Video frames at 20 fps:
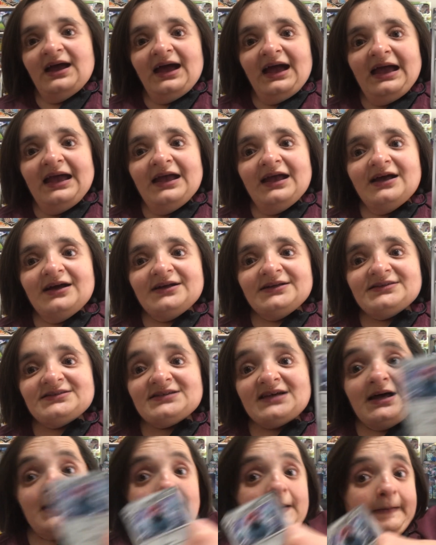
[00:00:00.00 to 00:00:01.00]

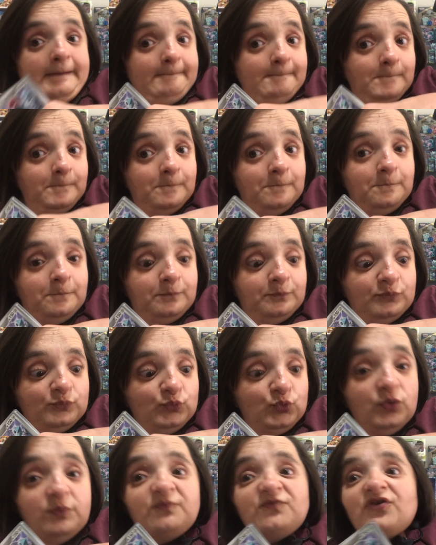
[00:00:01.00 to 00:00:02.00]
And,
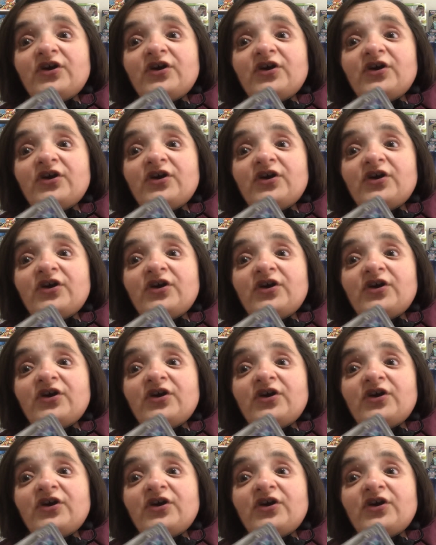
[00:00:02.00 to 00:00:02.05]
whoop,